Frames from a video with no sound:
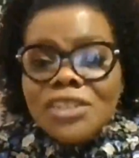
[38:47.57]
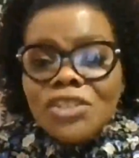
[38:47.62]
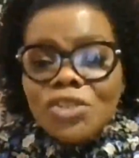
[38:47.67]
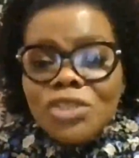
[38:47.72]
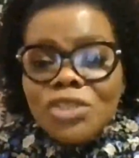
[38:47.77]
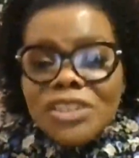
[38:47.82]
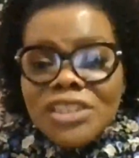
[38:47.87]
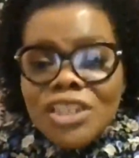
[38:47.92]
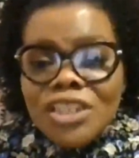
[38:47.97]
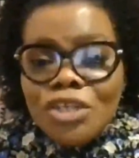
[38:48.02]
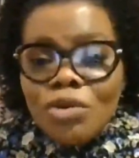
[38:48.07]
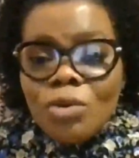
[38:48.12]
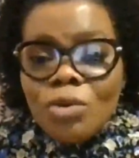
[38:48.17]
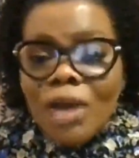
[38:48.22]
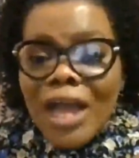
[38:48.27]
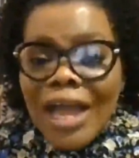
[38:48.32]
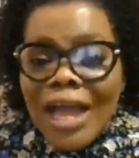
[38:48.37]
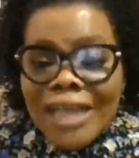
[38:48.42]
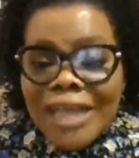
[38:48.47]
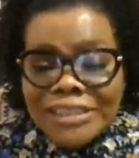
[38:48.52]
to see
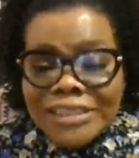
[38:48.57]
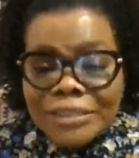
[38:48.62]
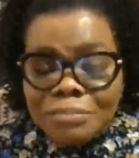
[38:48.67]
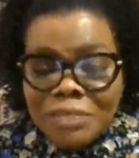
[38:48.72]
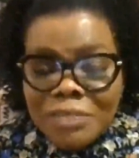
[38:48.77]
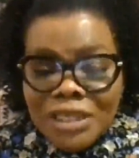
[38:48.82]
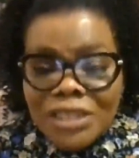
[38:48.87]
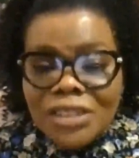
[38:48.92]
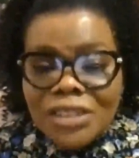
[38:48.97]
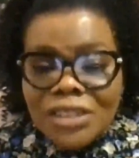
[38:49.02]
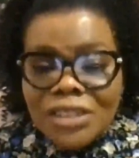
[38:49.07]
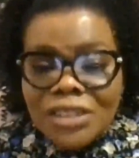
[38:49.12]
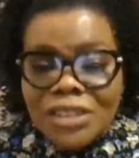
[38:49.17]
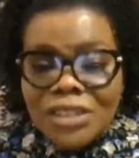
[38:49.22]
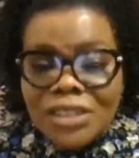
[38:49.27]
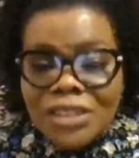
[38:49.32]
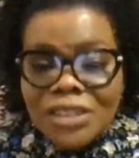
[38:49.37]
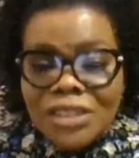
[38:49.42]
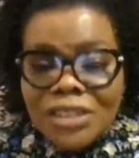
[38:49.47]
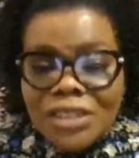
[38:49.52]
you ask me
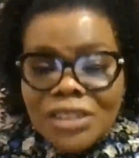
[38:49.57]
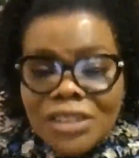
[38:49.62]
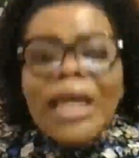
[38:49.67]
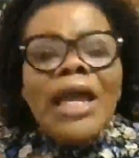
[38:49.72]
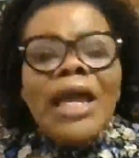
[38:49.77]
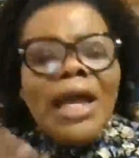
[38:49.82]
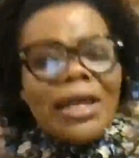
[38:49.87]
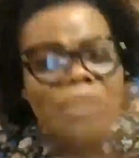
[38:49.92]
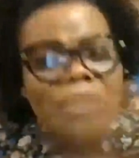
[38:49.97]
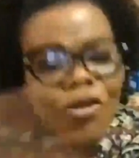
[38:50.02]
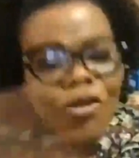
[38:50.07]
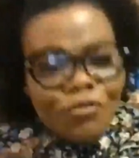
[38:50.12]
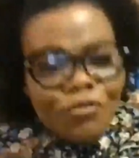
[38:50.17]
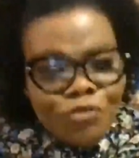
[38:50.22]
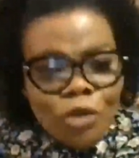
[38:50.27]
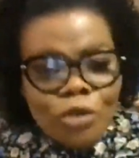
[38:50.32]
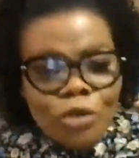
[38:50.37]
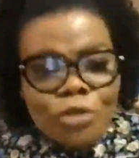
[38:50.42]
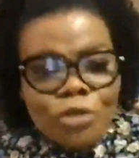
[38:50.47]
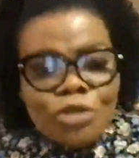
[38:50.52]
today,
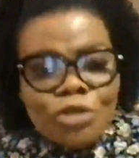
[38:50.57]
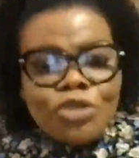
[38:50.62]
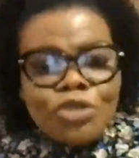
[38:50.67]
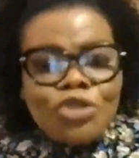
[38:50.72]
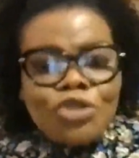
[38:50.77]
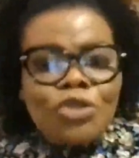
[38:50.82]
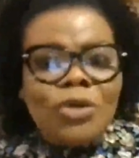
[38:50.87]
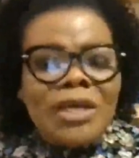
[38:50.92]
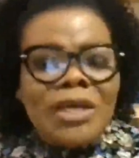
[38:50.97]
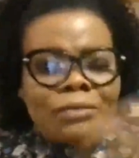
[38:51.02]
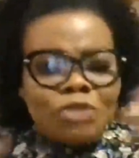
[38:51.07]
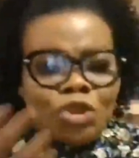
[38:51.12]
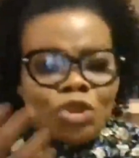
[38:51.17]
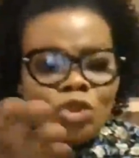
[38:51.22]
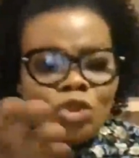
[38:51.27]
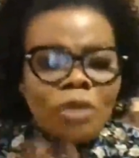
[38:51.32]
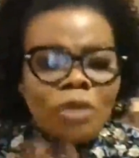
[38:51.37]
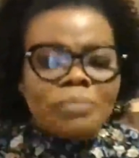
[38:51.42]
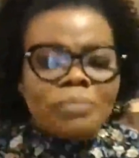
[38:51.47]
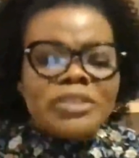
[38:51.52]
and I'll follow you too. And
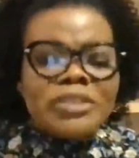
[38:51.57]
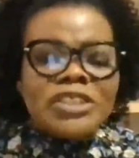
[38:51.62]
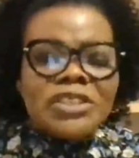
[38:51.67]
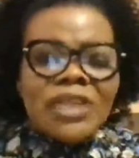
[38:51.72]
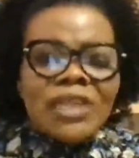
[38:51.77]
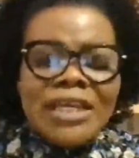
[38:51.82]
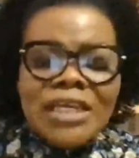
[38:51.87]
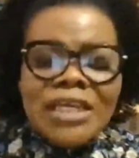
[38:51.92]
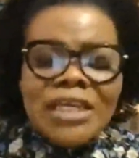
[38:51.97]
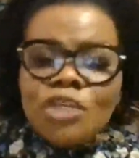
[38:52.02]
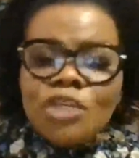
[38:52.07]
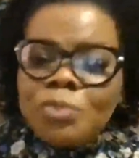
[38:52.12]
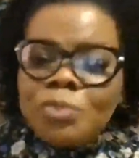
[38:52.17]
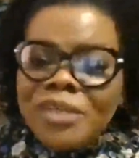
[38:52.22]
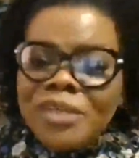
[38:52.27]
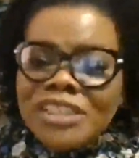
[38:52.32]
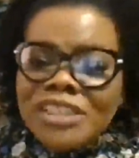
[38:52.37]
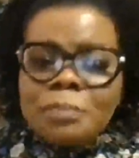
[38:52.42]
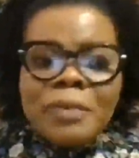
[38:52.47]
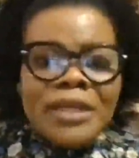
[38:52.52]
I'm sure Mrs. Olaye, you
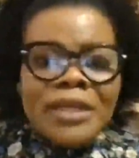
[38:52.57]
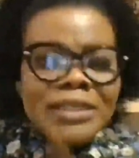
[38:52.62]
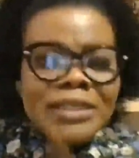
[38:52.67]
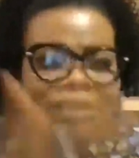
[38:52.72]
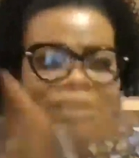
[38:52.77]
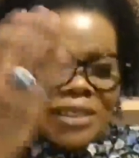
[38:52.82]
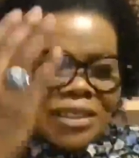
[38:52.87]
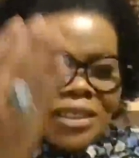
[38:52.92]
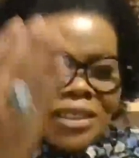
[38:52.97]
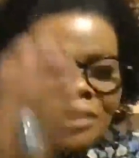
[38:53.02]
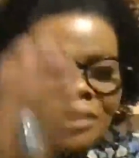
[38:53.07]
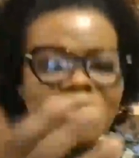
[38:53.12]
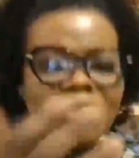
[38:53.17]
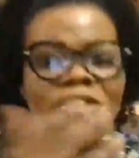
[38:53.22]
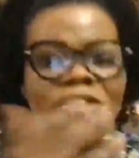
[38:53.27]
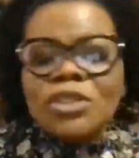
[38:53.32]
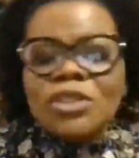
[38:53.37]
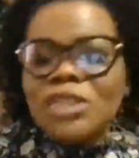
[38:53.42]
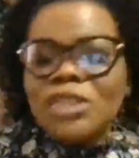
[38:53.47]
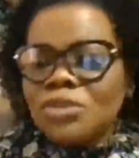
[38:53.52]
will be expecting,
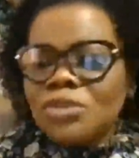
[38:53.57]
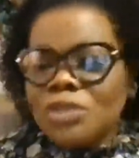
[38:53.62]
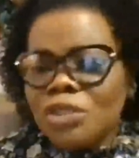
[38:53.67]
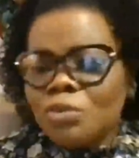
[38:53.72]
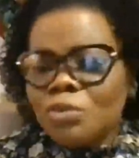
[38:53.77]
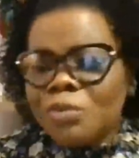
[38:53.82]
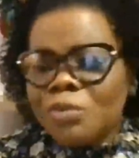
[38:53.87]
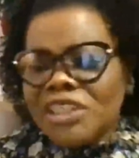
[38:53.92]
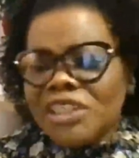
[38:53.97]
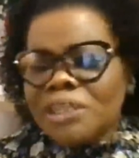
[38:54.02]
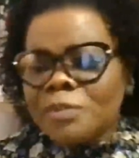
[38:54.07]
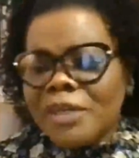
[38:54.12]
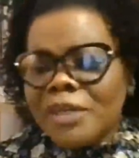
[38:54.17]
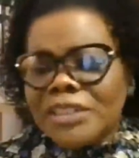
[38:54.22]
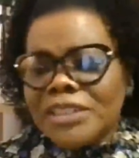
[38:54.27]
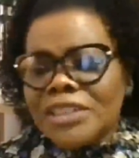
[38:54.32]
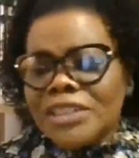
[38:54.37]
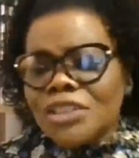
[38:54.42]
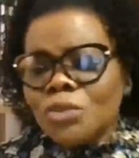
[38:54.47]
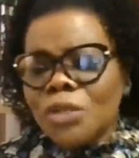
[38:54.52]
Mrs. Odetunde will be
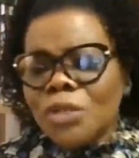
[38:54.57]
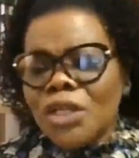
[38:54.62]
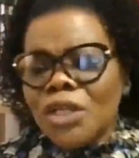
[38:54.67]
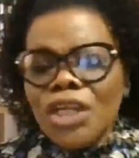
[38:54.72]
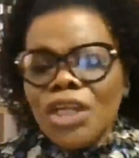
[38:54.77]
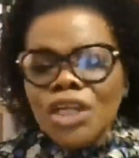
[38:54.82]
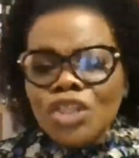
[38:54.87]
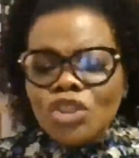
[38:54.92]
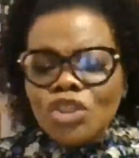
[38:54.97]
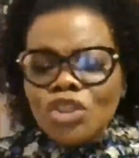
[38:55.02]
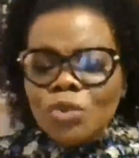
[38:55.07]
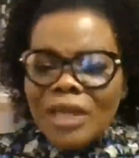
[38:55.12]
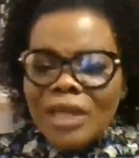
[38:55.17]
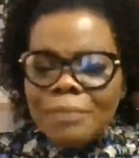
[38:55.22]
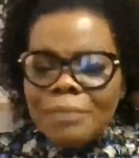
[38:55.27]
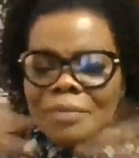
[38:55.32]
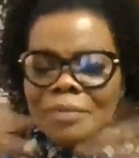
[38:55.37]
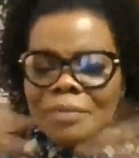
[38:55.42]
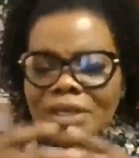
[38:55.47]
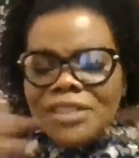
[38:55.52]
expecting as well. So we
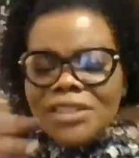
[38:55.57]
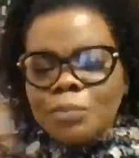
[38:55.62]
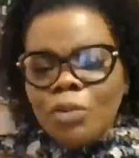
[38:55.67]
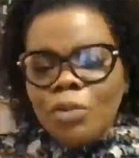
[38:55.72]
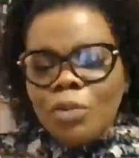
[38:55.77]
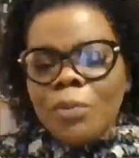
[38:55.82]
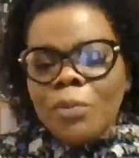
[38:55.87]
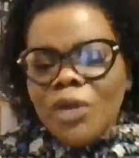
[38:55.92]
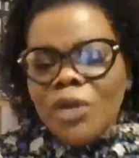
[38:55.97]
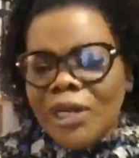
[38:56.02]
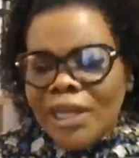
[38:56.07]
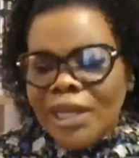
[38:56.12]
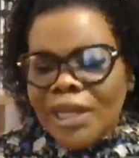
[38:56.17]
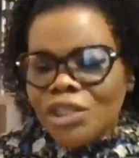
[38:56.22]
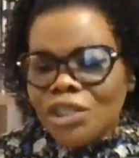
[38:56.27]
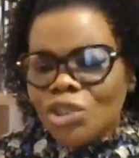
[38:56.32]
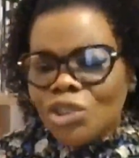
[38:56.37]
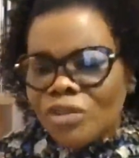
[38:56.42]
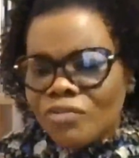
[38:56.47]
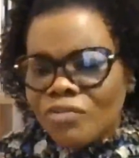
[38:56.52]
can make this a proper
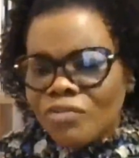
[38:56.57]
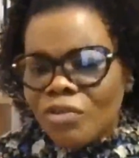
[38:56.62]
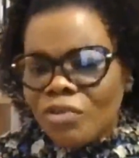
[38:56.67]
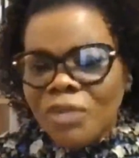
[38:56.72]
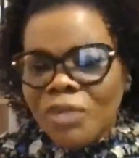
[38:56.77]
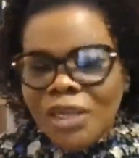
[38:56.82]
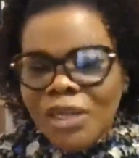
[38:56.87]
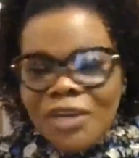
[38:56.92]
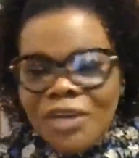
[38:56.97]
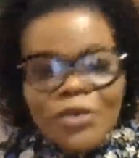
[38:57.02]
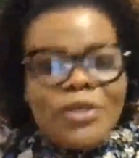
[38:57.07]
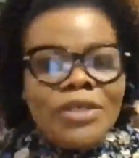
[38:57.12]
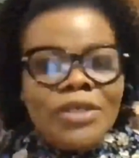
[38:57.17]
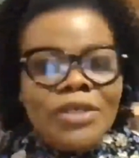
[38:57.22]
connection from here on.